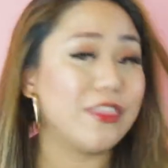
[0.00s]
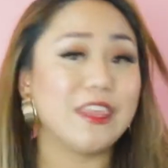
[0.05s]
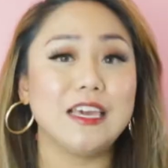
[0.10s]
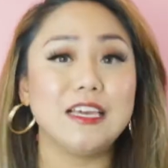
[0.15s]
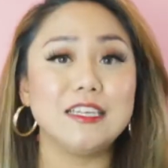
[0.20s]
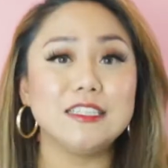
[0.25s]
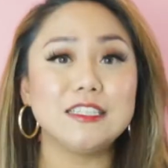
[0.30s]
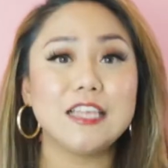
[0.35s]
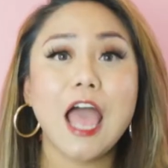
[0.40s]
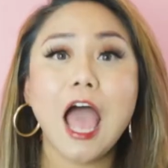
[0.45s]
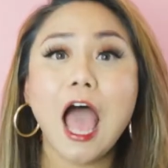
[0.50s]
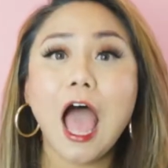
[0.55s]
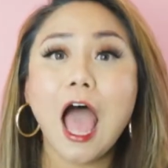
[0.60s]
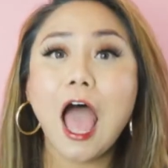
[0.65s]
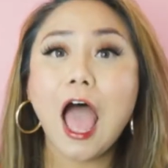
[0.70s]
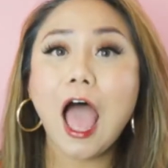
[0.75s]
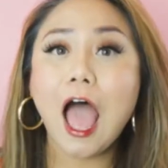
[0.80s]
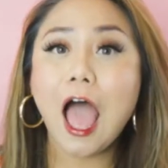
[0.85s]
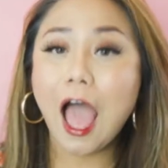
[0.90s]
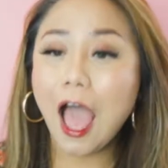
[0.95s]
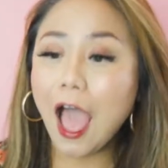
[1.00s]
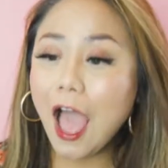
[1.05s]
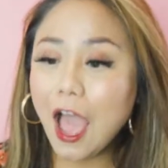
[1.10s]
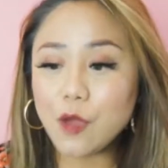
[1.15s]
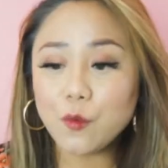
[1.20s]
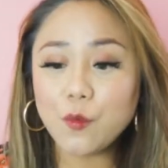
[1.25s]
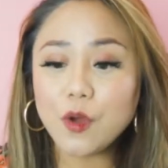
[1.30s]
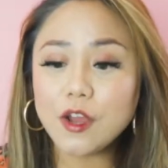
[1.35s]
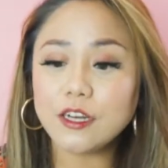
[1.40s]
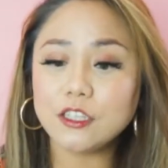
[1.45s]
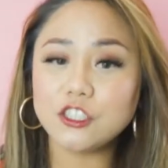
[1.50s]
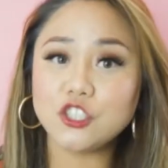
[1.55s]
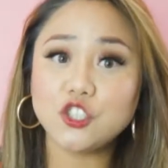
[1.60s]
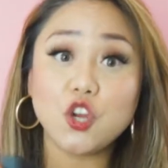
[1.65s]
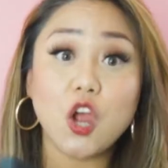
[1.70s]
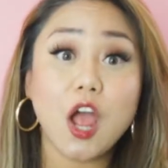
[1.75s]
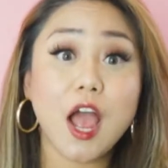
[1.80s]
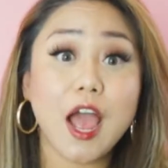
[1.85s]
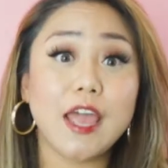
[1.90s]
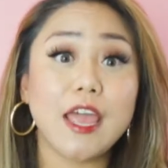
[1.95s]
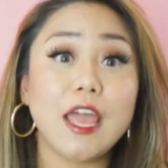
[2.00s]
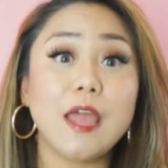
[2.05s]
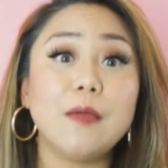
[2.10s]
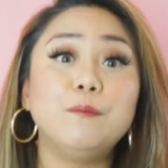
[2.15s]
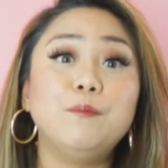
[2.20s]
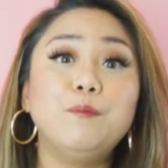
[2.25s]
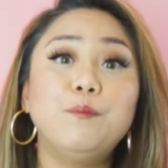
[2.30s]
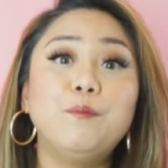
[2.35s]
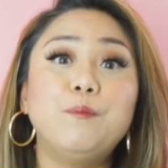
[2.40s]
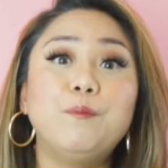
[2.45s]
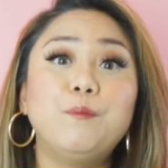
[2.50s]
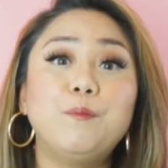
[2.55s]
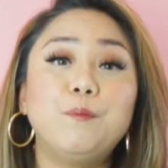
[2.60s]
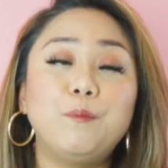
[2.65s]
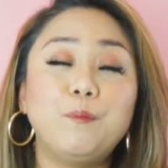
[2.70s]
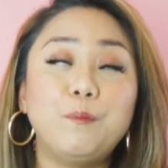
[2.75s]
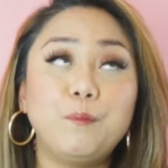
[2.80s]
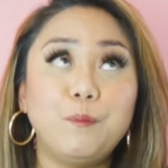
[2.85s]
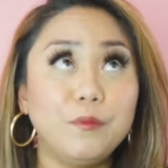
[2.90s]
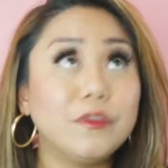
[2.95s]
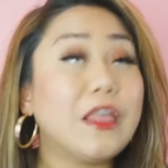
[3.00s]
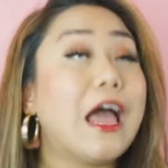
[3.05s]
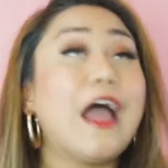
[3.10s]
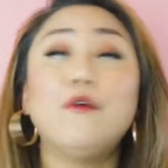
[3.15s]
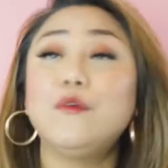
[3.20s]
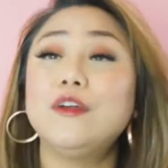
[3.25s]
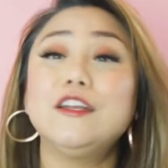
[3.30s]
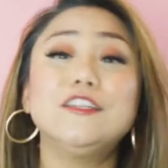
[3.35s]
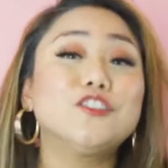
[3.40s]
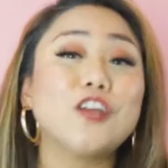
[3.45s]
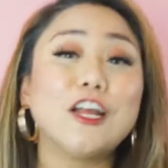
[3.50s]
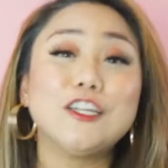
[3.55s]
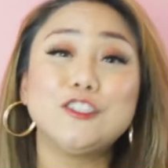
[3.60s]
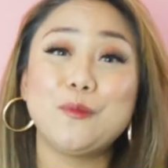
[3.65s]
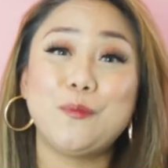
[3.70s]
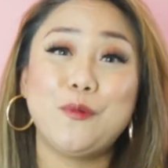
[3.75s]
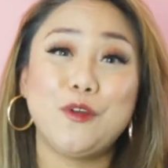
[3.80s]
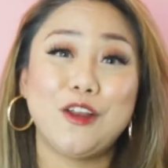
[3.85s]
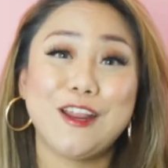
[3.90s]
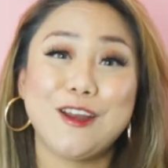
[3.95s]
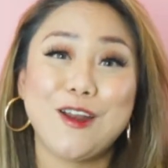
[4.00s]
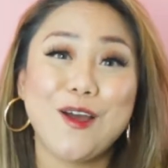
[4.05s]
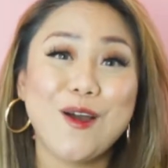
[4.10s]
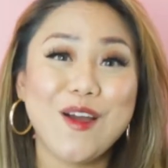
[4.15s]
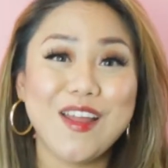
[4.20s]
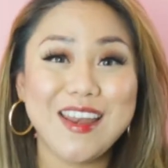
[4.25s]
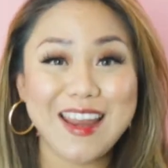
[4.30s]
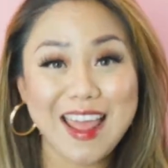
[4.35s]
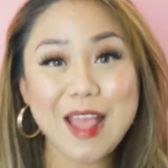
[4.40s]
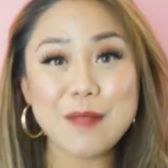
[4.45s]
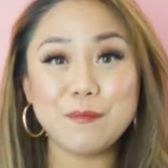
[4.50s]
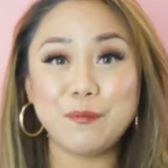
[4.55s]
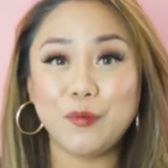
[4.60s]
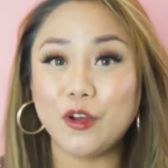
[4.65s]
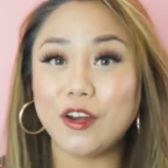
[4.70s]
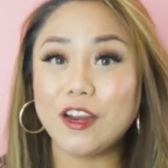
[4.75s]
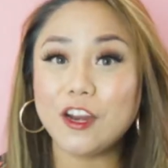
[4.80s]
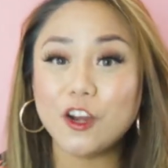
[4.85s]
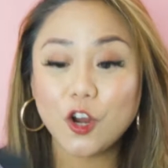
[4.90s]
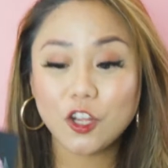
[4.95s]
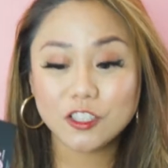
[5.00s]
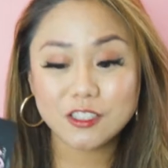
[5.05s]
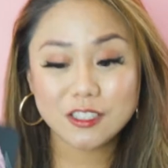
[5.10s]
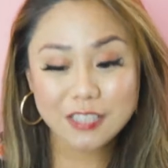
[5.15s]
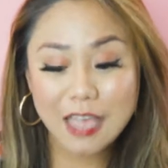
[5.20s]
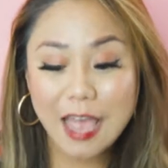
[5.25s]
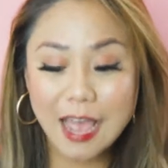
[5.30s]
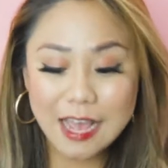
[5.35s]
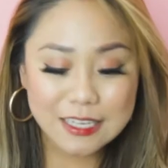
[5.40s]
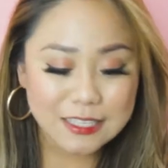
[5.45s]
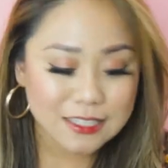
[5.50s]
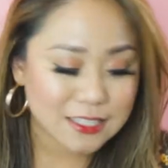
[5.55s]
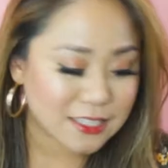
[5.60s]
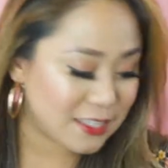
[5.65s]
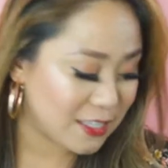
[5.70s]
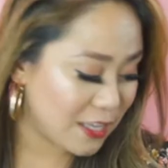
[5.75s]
this, I want to try to put it on and put it on test